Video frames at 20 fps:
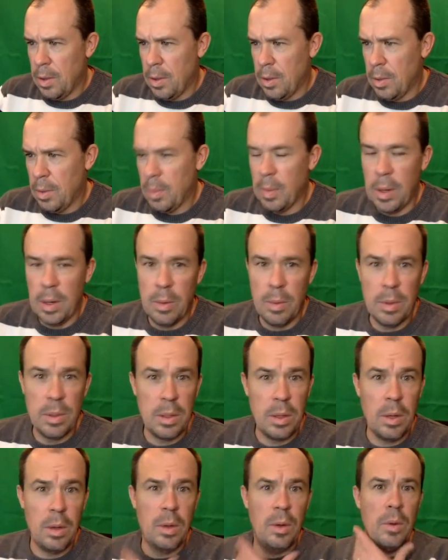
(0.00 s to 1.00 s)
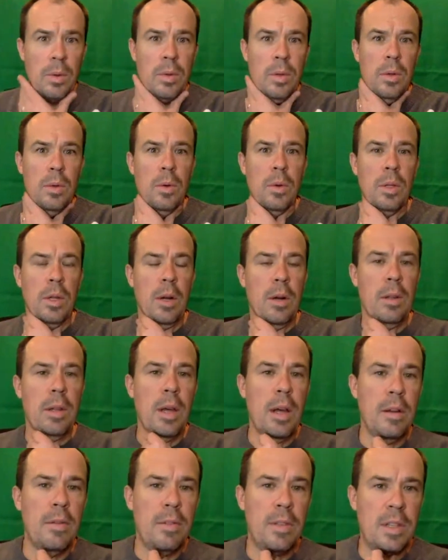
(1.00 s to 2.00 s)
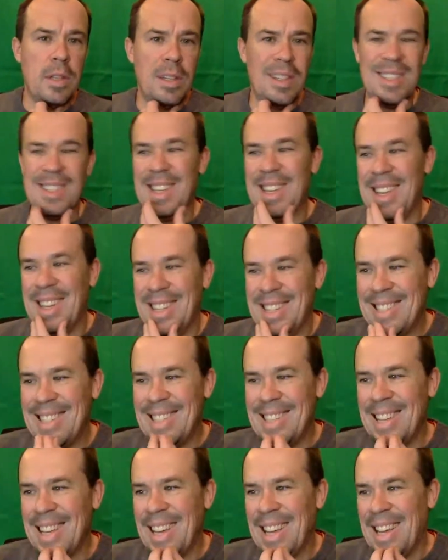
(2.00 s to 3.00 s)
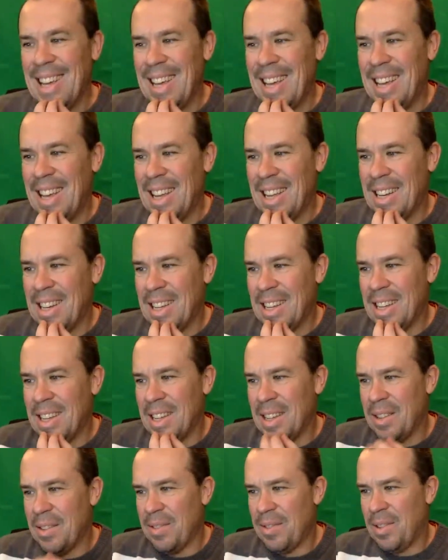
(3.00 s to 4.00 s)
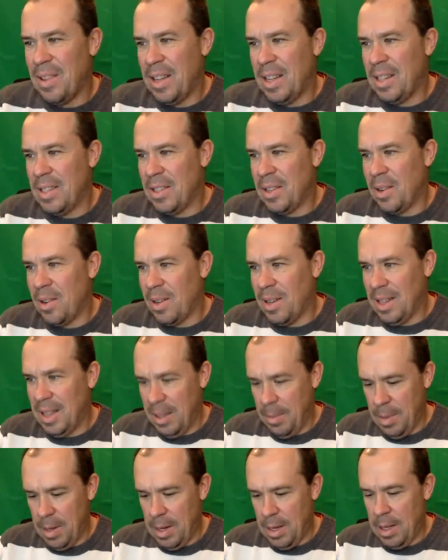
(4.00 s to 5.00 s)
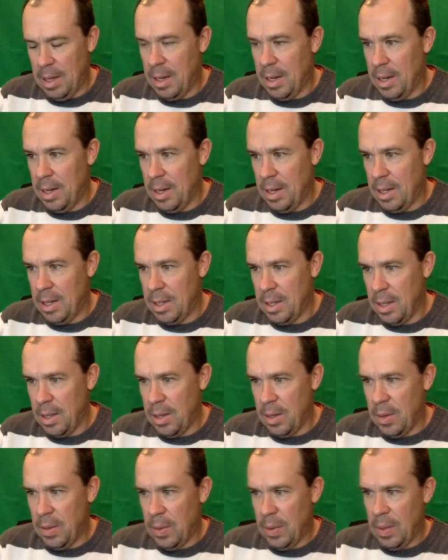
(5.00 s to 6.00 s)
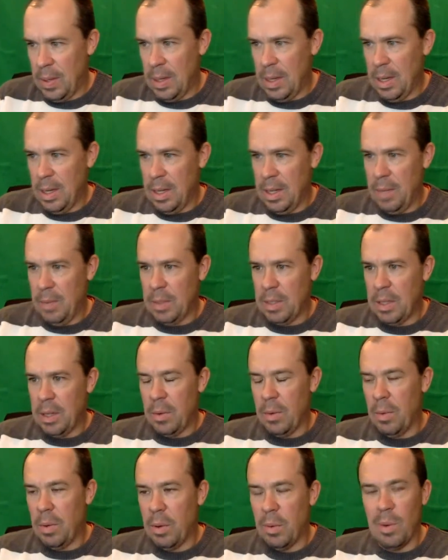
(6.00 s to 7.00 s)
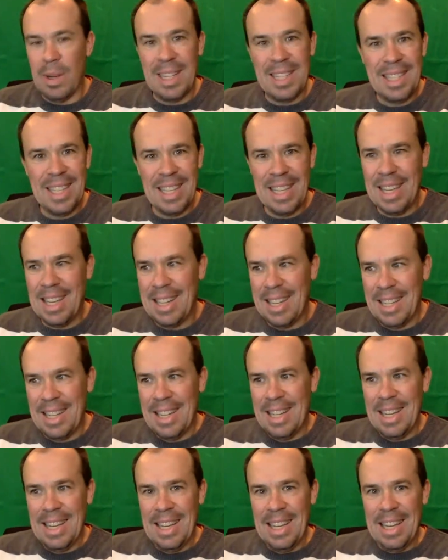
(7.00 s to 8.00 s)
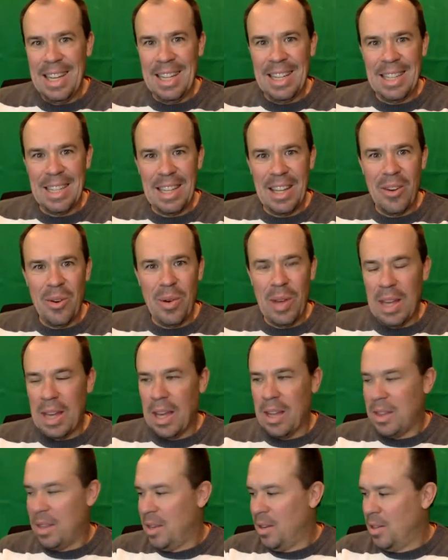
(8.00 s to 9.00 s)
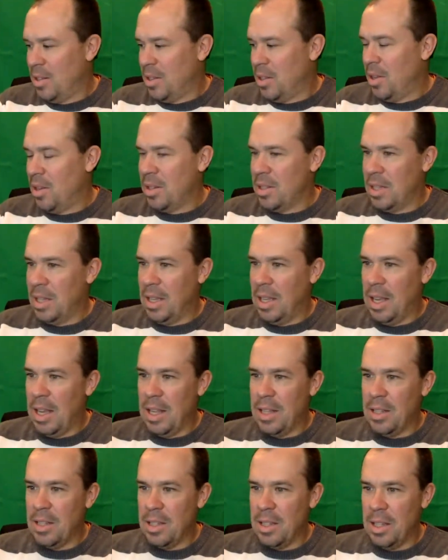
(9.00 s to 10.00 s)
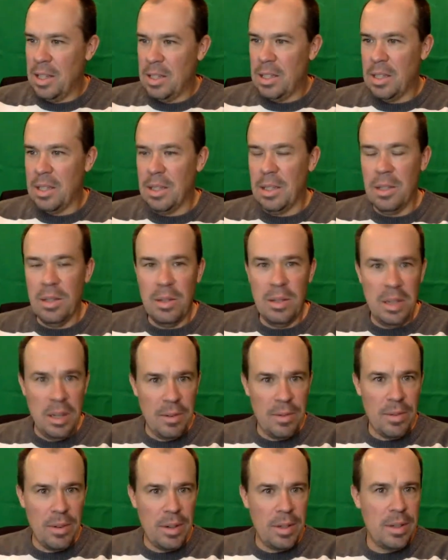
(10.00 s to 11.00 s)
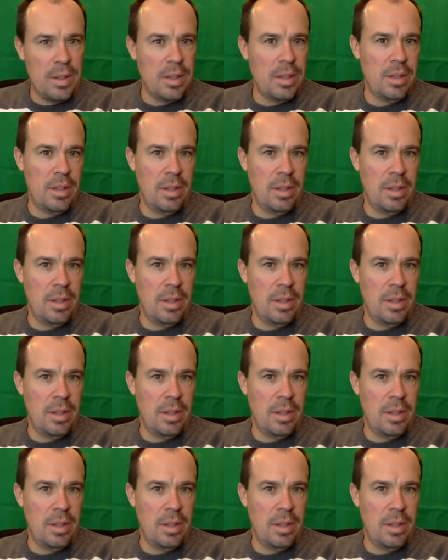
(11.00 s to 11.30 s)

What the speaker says: Everybody wants to go to North Carolina to visit his kids, and the flights are limited. So he wants to get a one-way ticket and go hang out there as long as he can. Just needs a little different